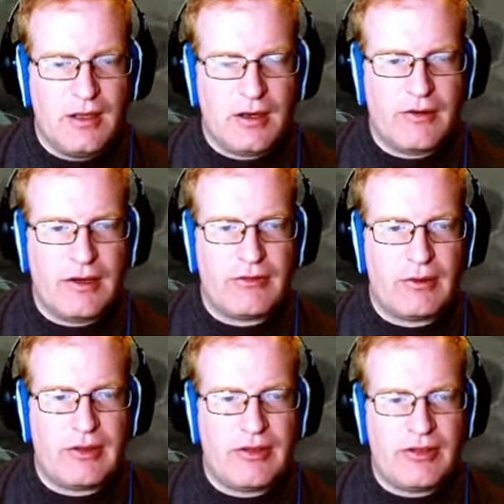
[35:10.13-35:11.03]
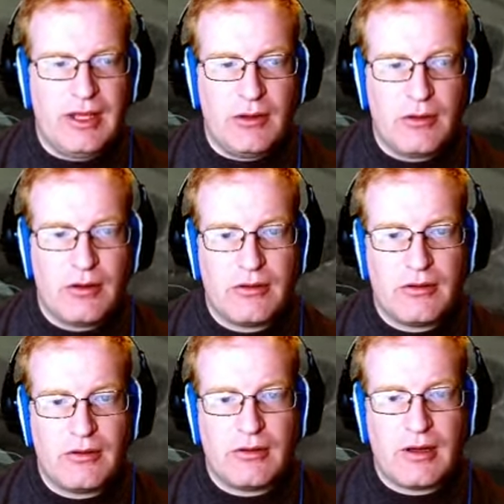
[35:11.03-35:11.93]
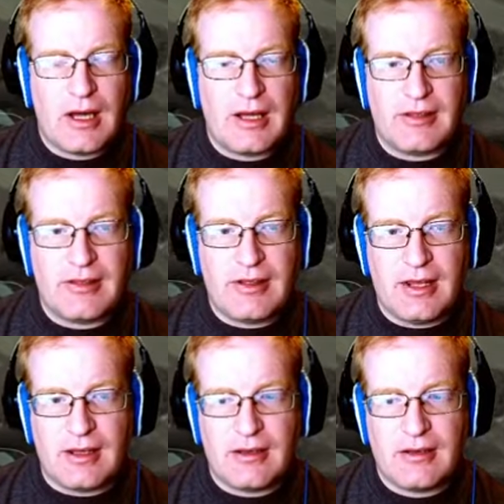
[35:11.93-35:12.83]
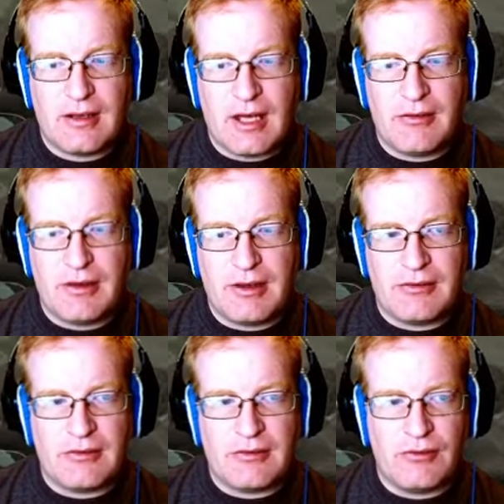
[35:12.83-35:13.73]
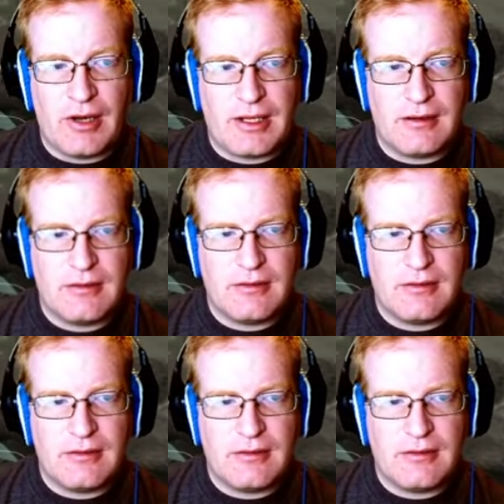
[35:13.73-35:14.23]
Alright, so I think, I think everything's ready.